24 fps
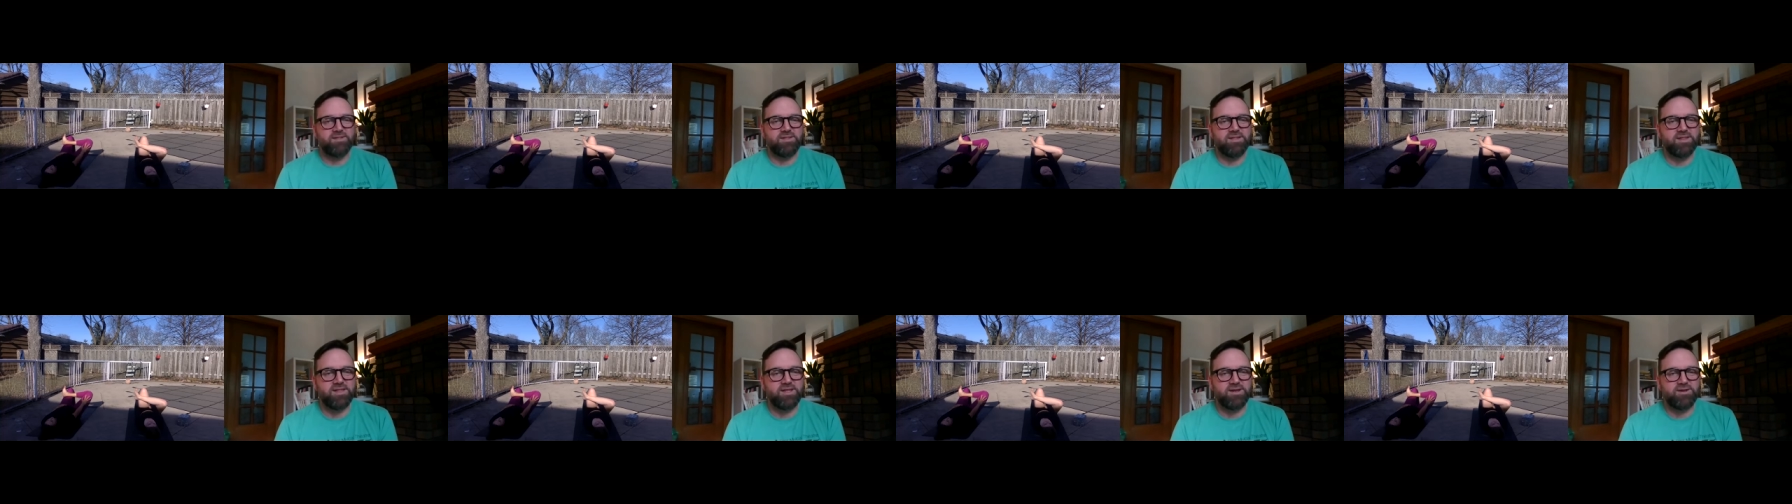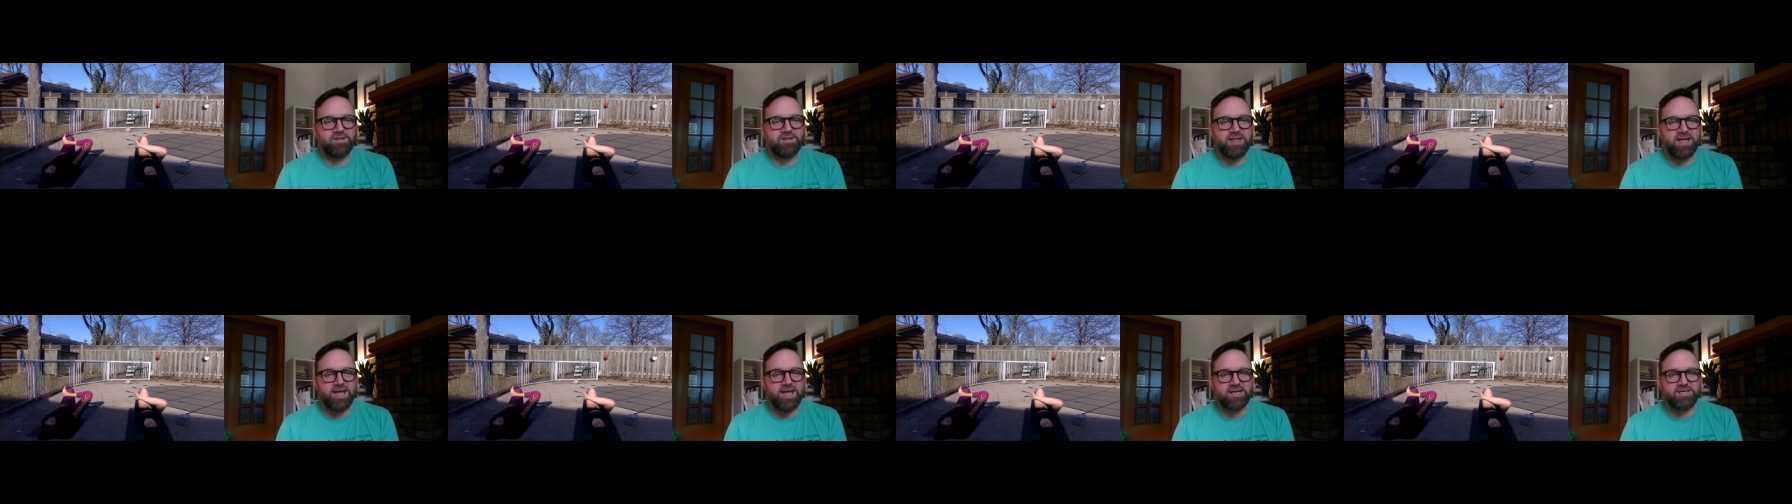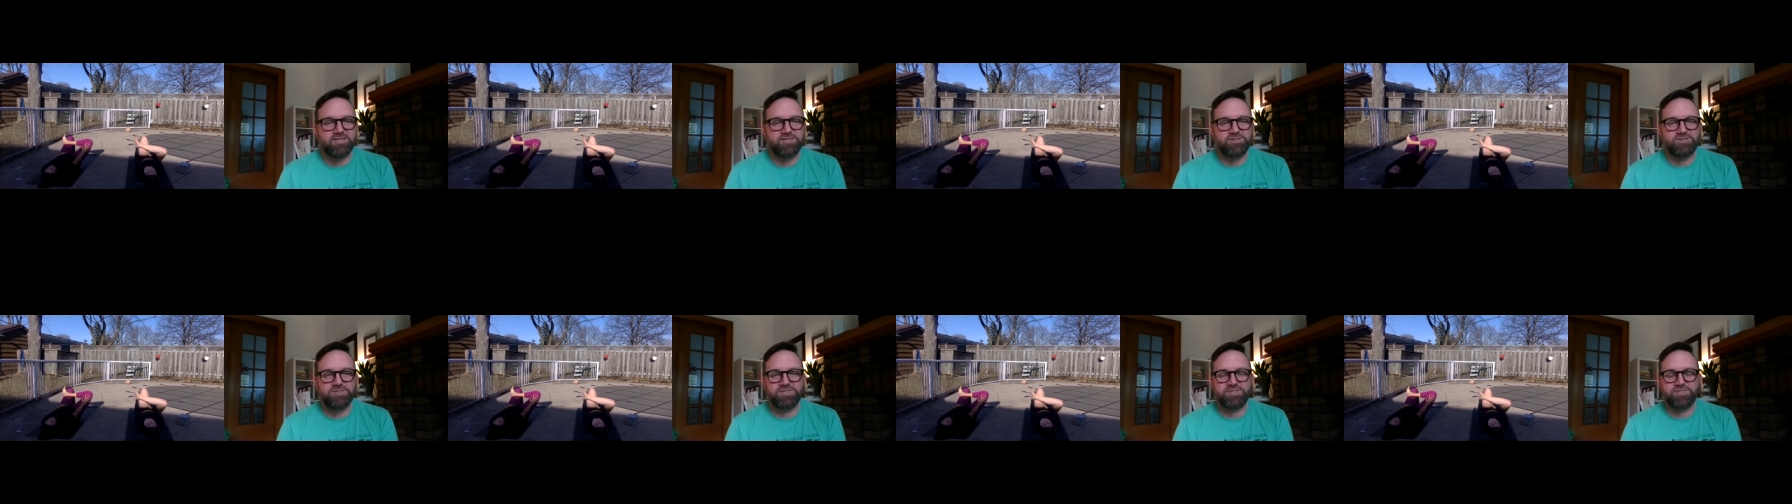Little
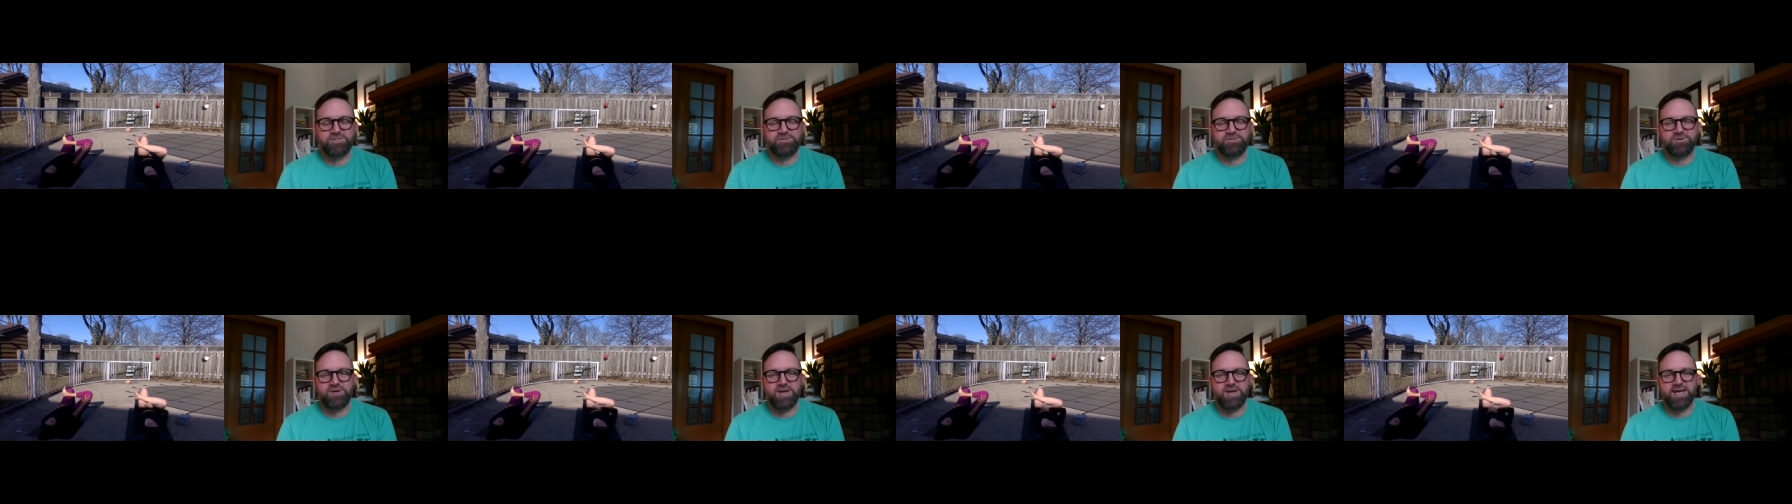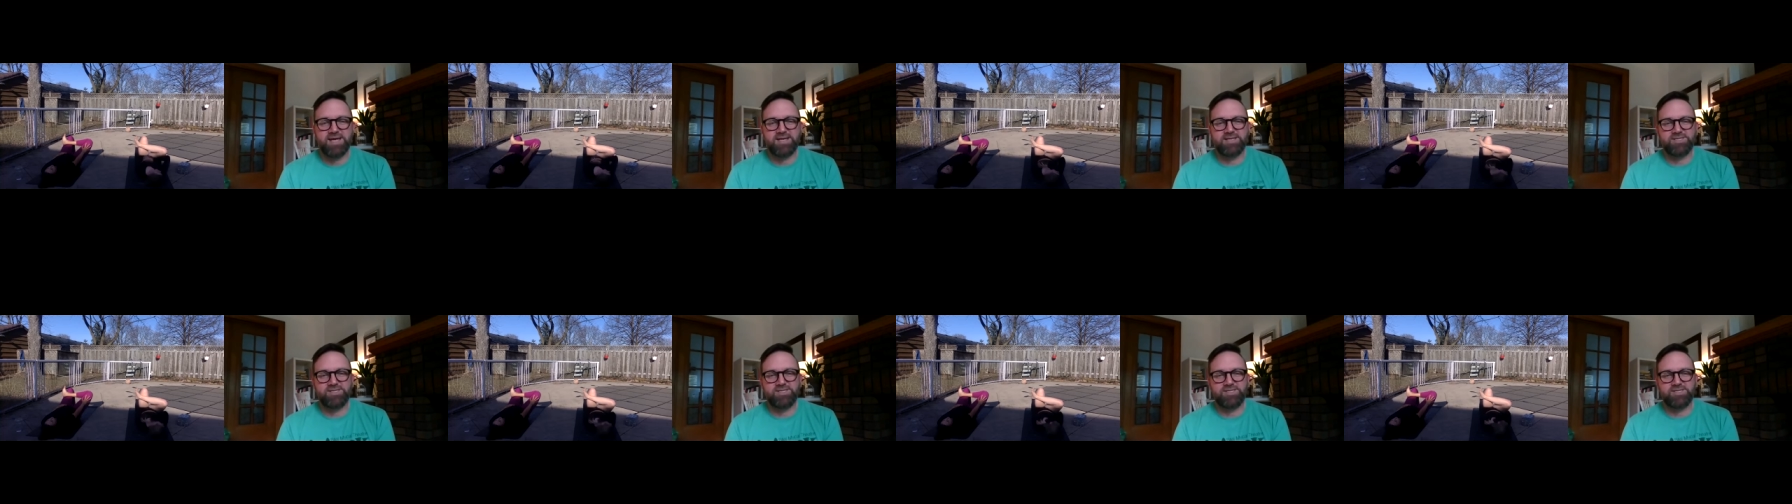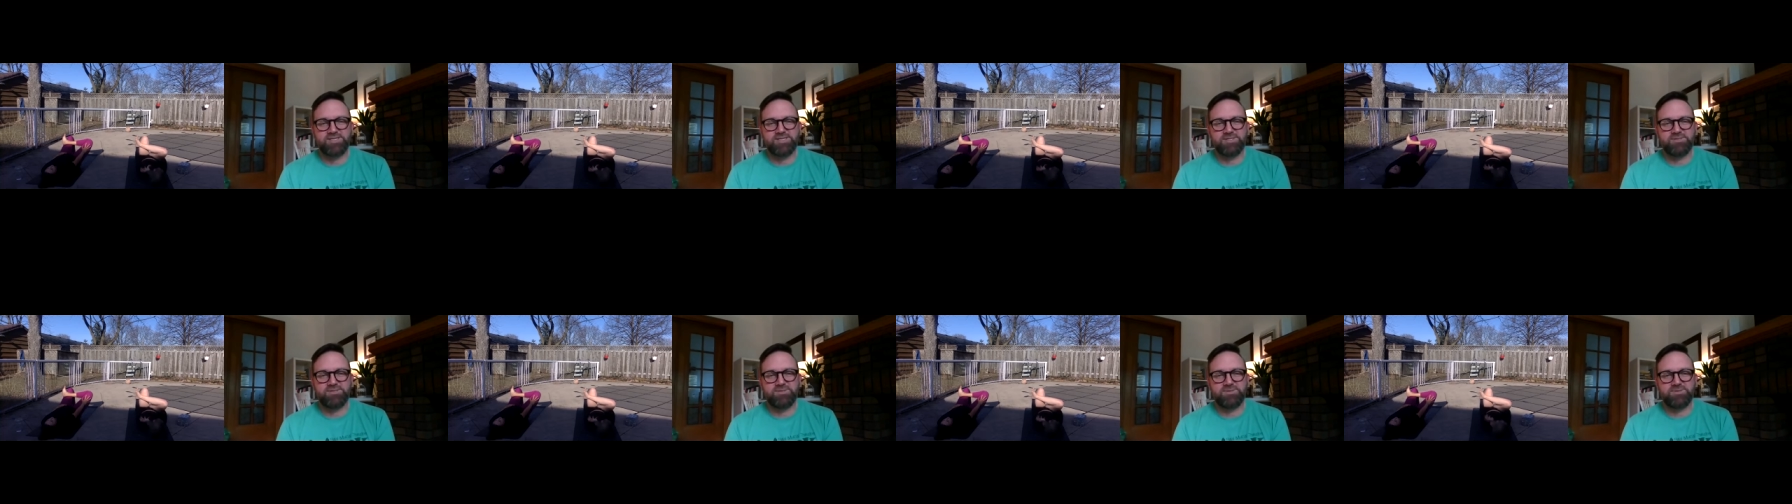extra
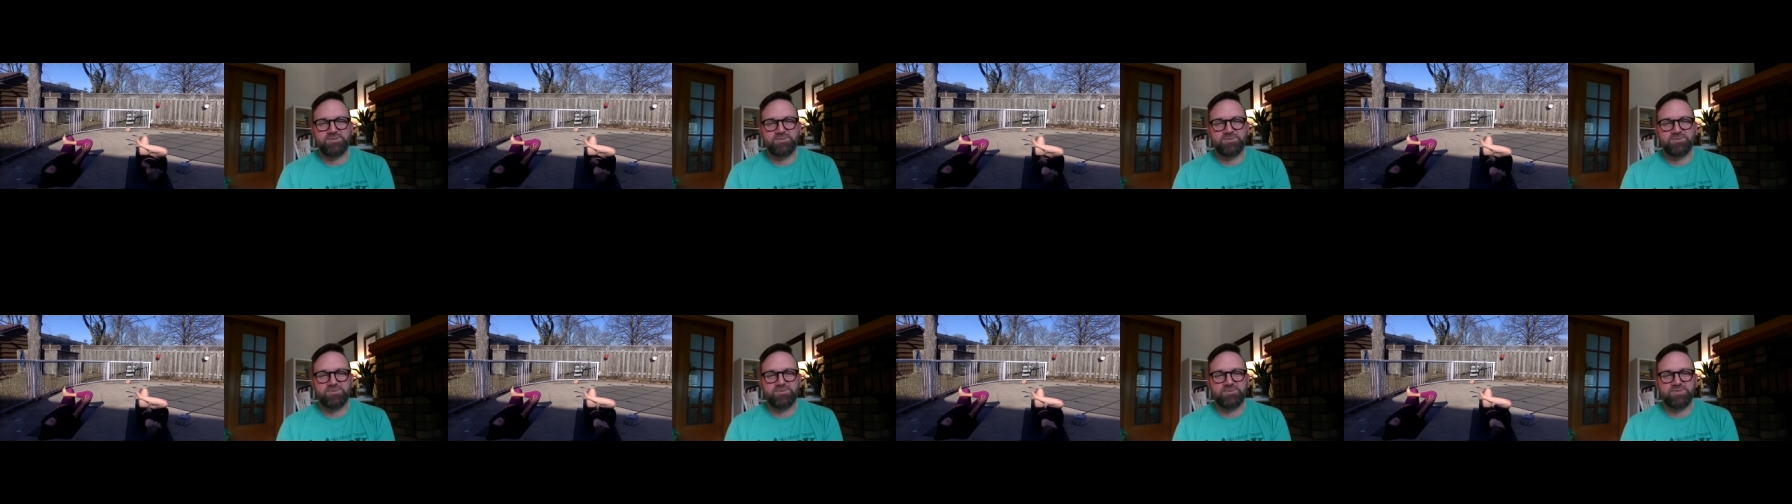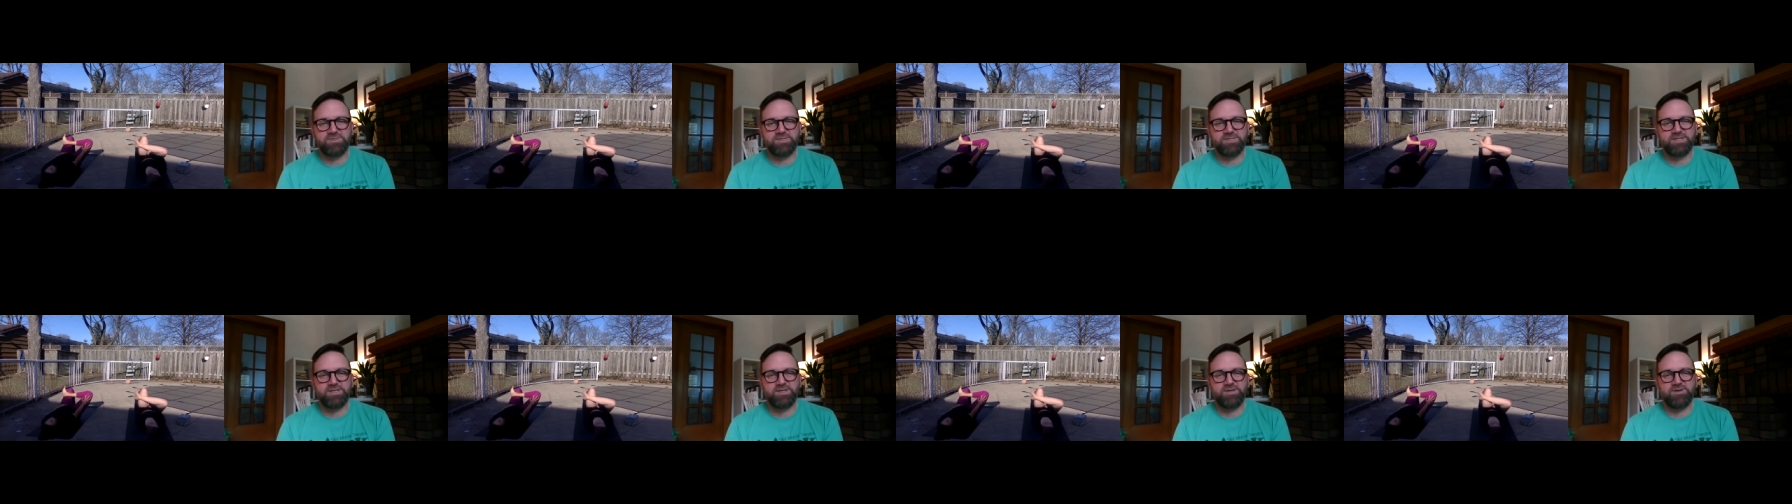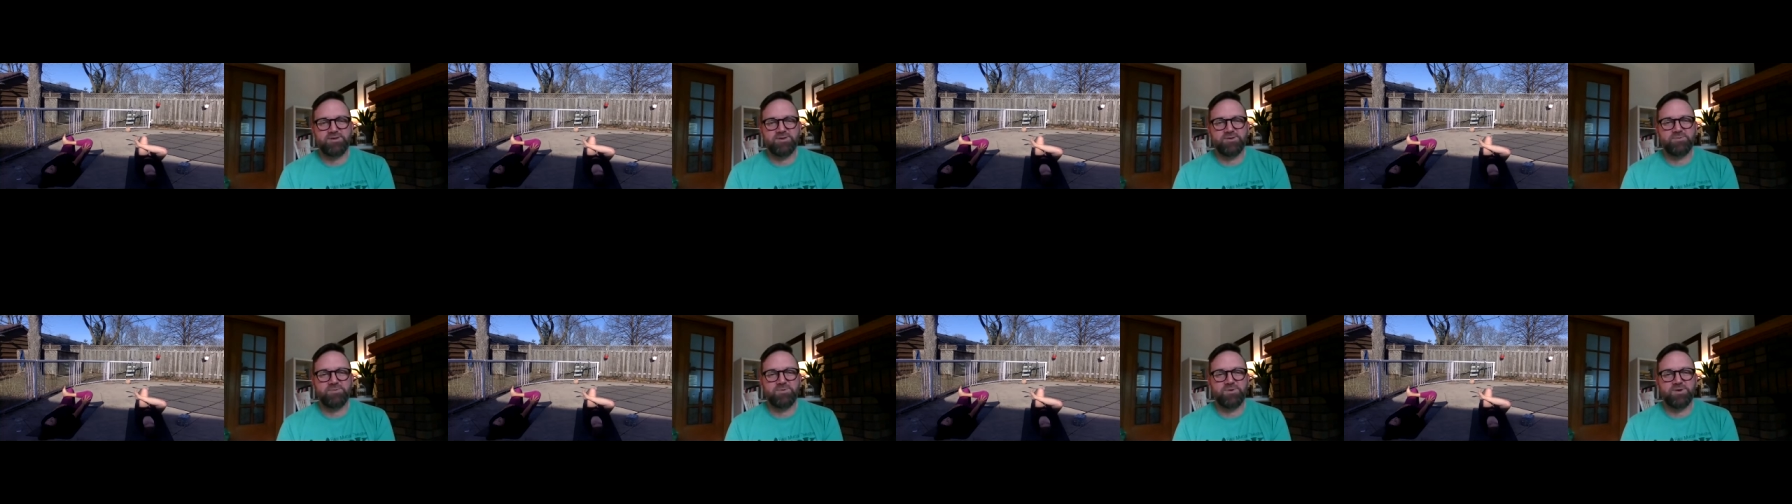stretch. Really
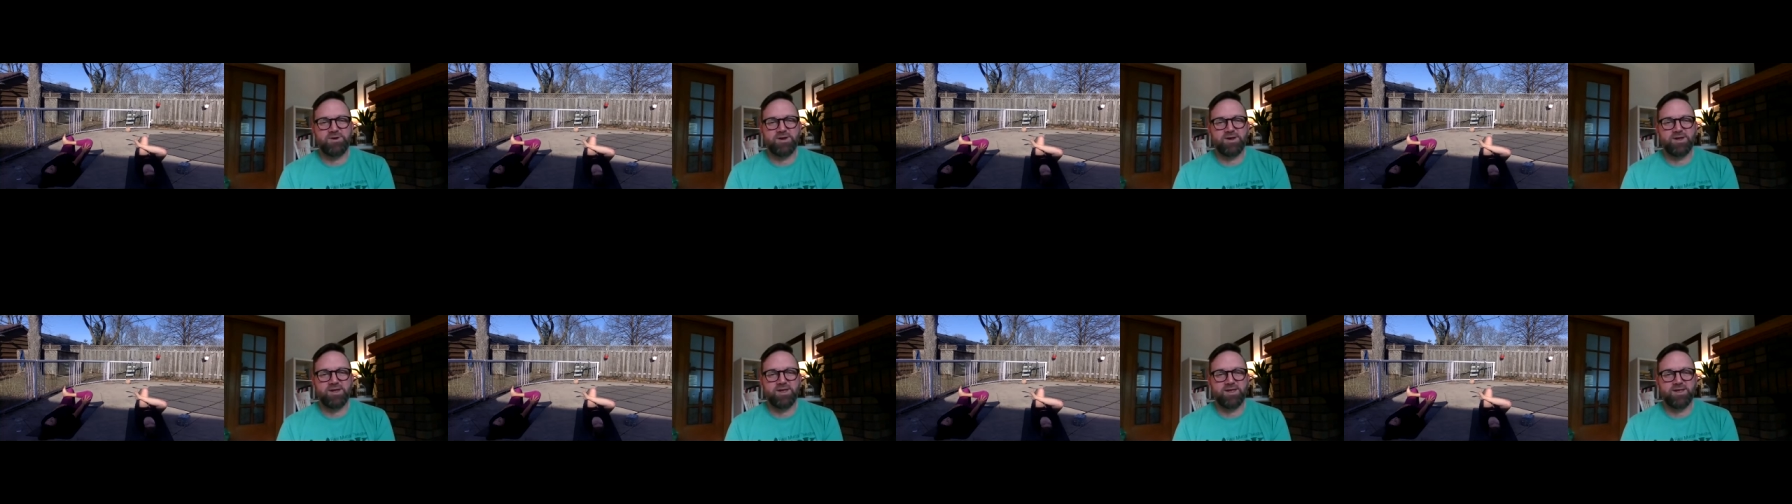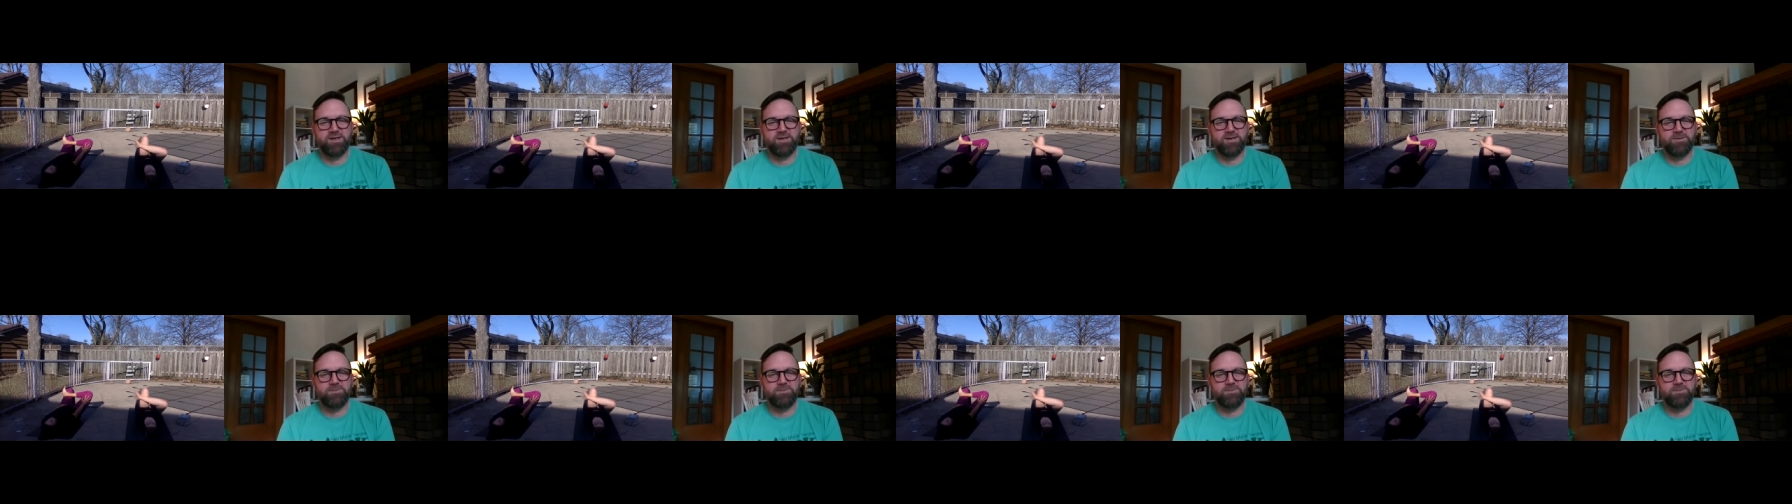good work.